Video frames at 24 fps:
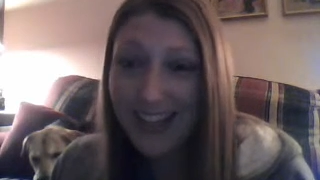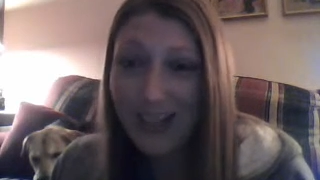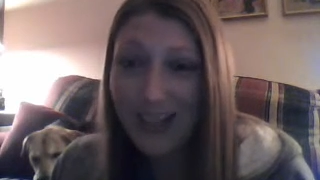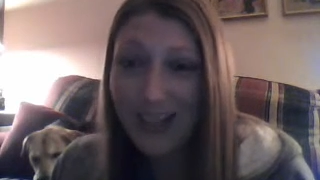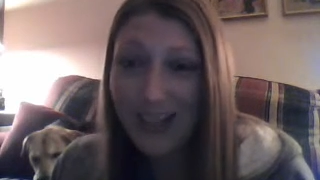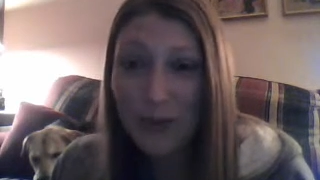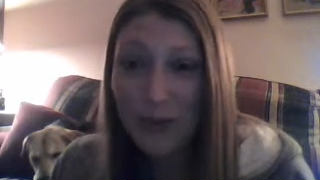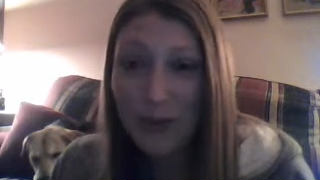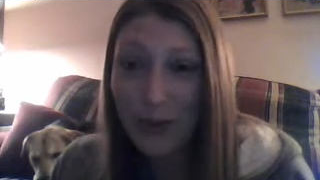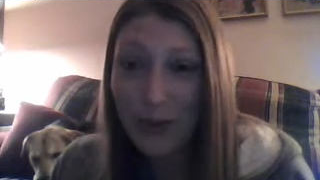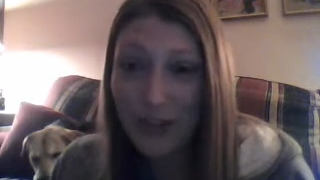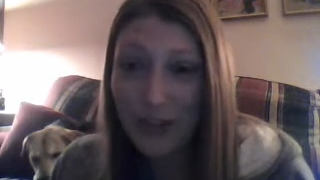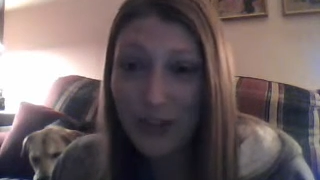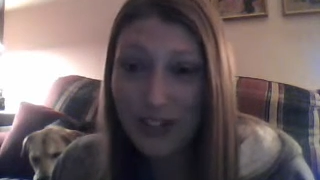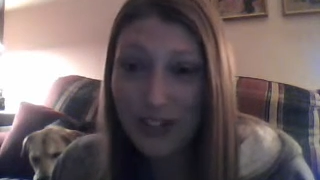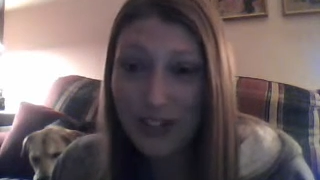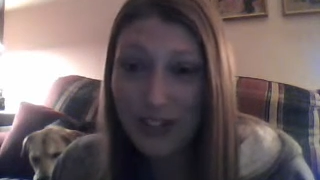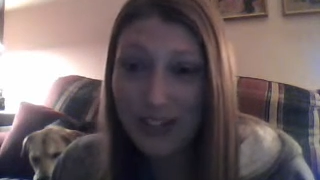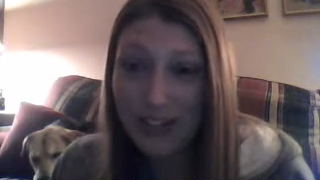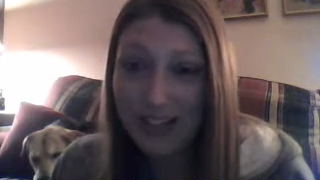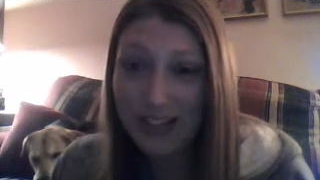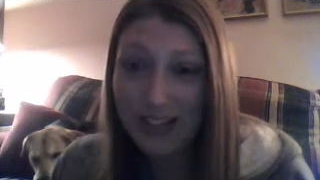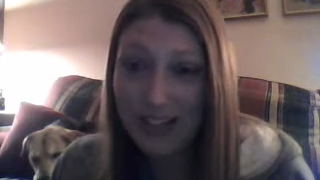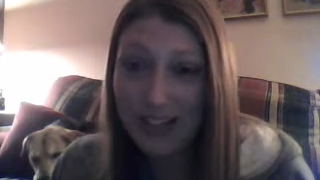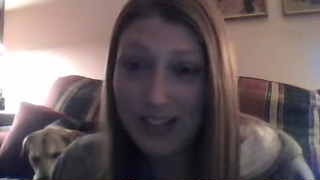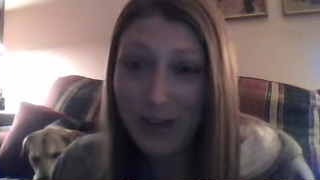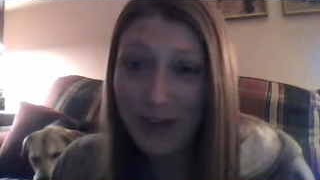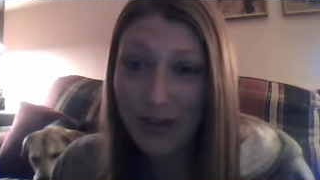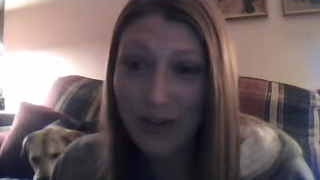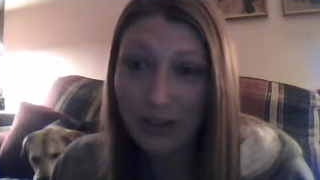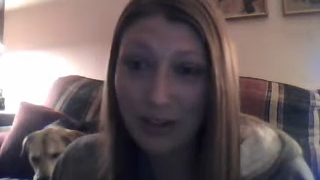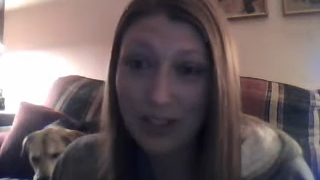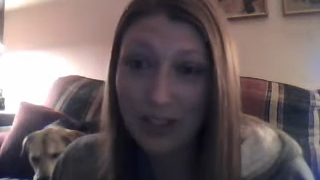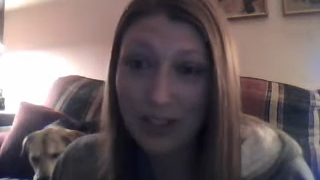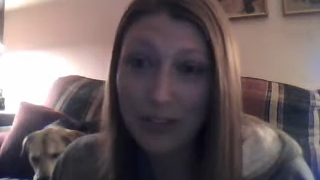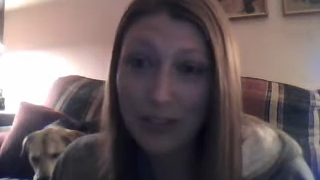It gets worse
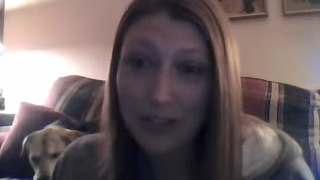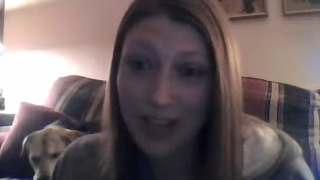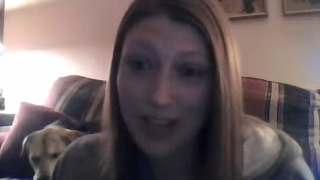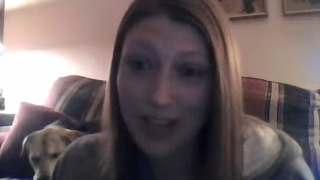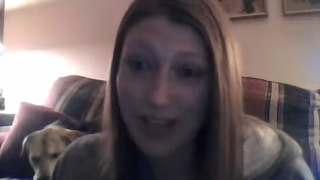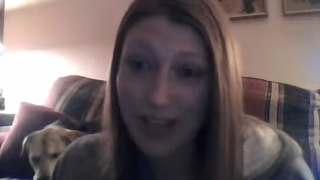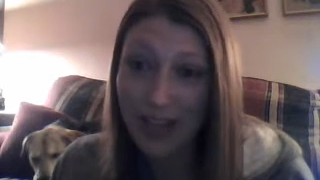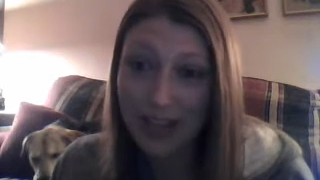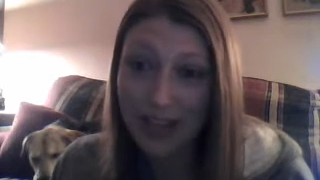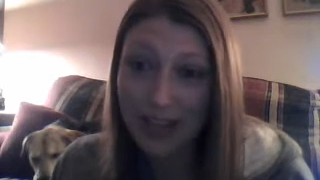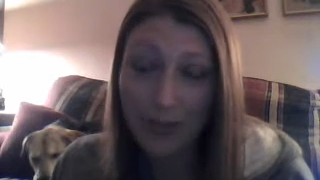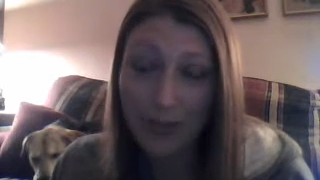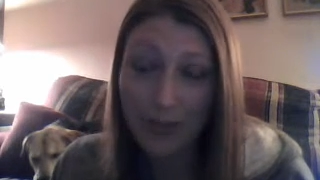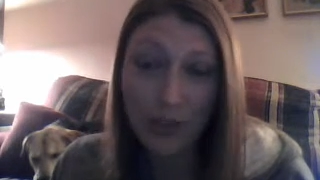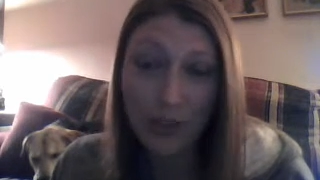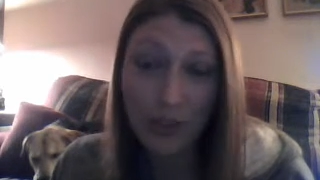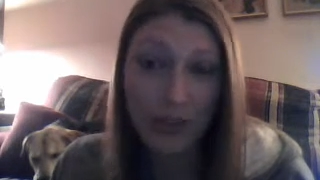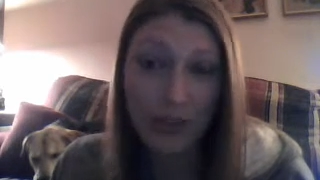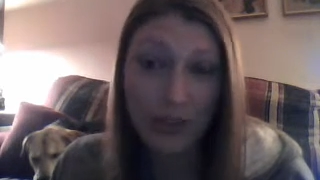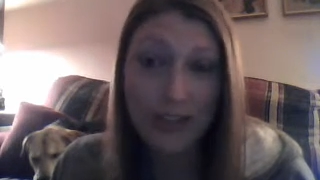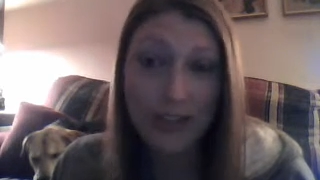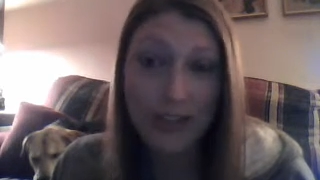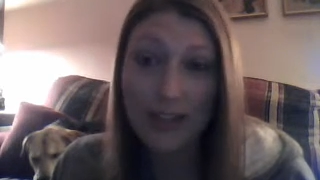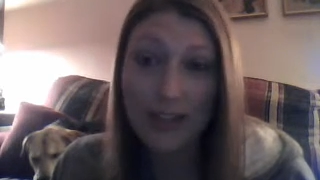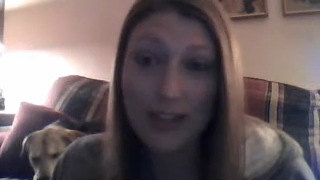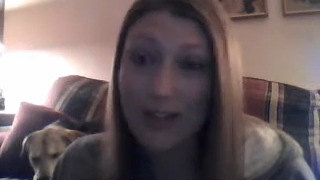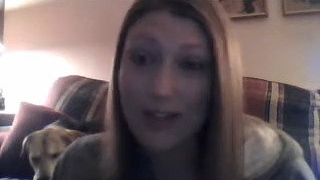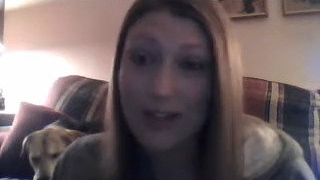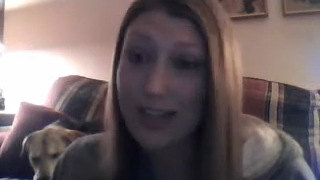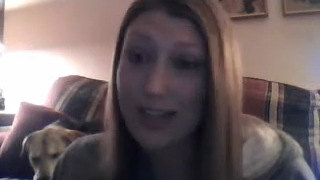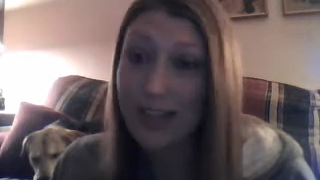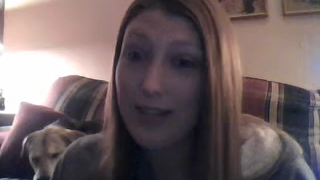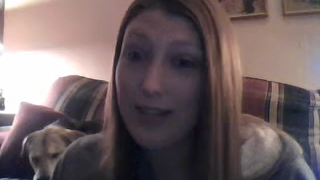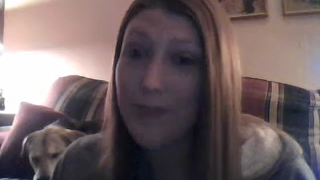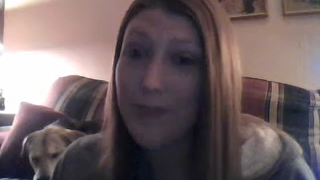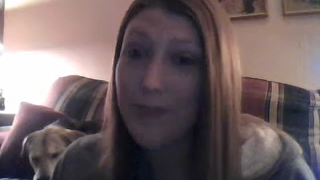the older you get, and I'm sure it's
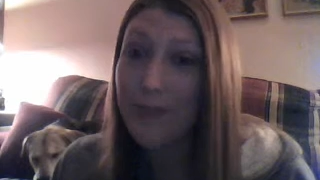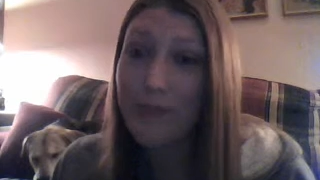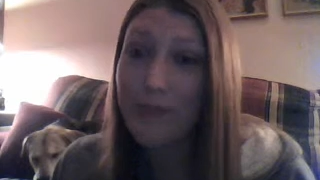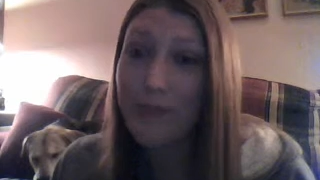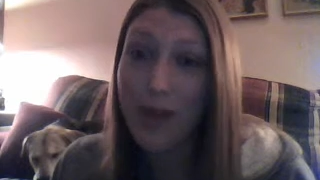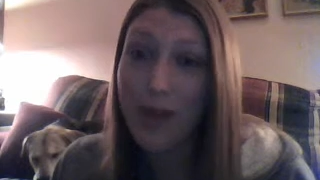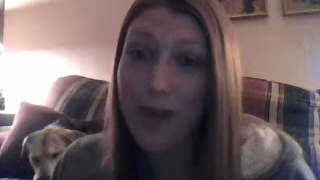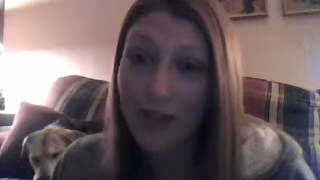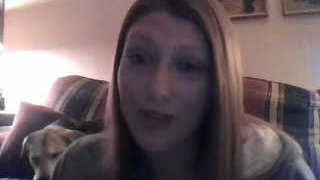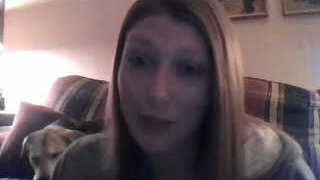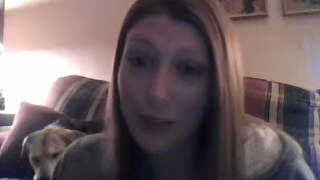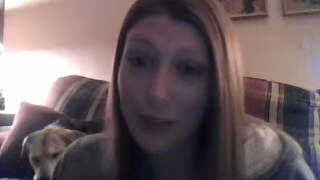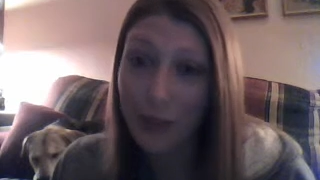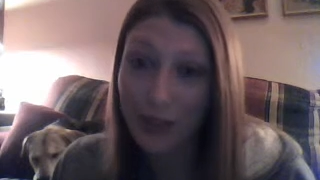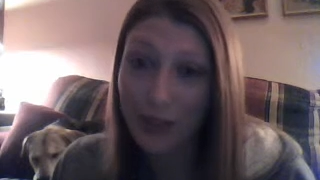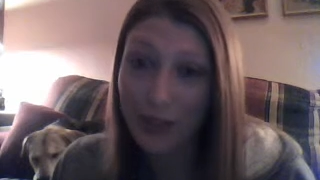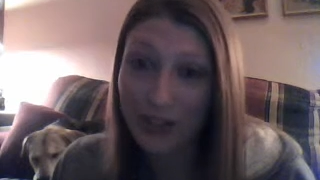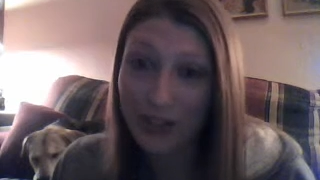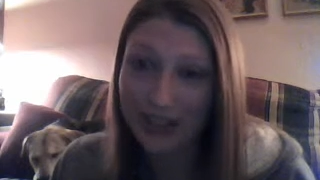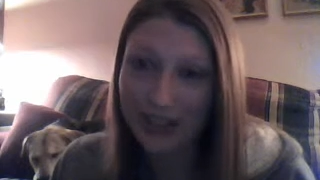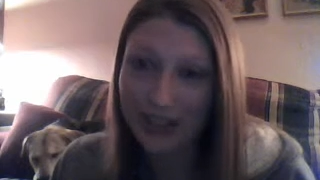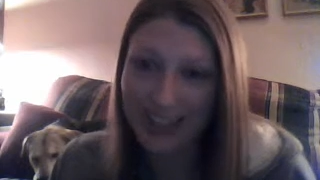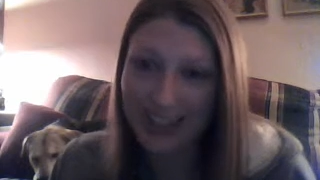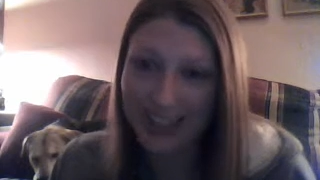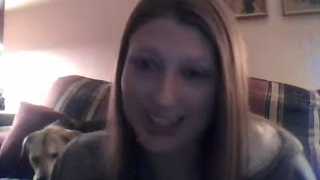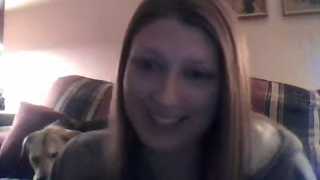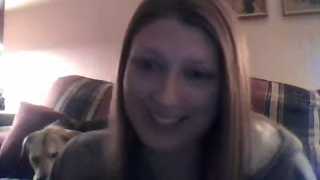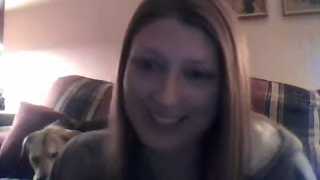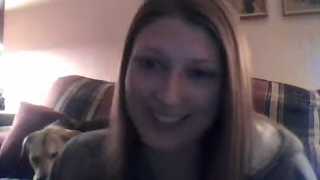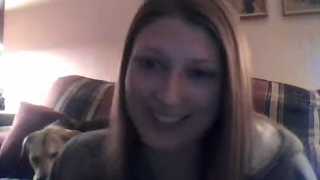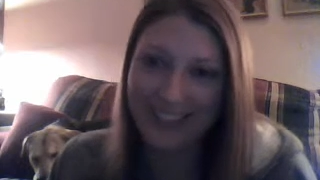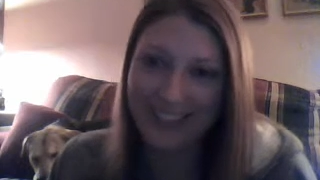going to get much worse.